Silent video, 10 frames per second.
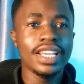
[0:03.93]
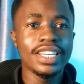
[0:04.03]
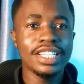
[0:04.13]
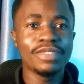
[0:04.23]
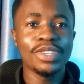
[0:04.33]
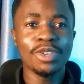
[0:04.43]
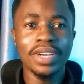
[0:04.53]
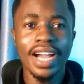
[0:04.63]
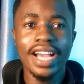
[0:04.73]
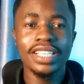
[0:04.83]
In this video,
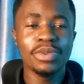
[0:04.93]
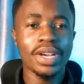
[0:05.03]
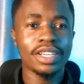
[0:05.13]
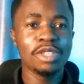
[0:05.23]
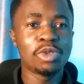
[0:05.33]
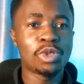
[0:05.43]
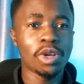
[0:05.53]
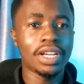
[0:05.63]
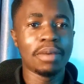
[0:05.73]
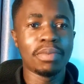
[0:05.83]
guys, we are going to
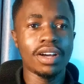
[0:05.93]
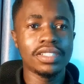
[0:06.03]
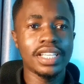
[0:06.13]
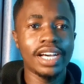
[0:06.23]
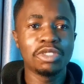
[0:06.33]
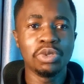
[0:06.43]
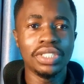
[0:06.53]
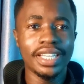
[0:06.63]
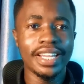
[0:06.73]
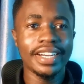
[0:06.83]
talk about how to
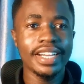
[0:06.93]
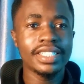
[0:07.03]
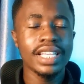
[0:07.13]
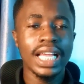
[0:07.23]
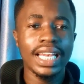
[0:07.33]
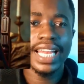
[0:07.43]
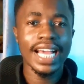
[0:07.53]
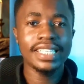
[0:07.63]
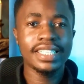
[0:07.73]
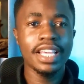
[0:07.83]
generate
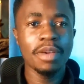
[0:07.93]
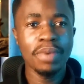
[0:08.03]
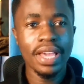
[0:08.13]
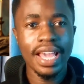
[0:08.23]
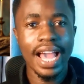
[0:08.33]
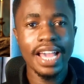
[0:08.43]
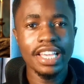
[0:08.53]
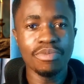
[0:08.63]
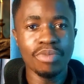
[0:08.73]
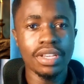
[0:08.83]
landscape A I
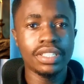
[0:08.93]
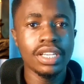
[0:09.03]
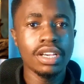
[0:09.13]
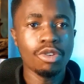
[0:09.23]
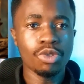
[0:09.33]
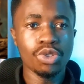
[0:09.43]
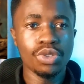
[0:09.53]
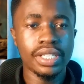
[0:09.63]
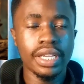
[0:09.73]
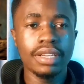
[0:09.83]
image
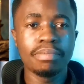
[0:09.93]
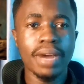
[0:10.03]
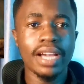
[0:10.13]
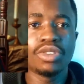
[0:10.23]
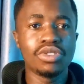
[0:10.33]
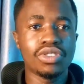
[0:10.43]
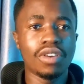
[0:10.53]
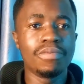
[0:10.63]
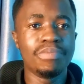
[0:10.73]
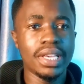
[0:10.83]
using
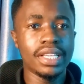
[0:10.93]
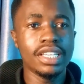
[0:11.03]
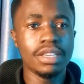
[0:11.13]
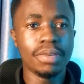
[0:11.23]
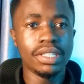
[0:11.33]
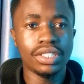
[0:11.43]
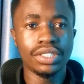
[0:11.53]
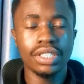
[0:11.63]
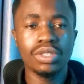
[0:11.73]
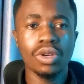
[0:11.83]
Microsoft Bing image
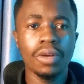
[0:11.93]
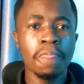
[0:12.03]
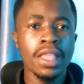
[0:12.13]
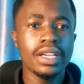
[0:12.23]
creator.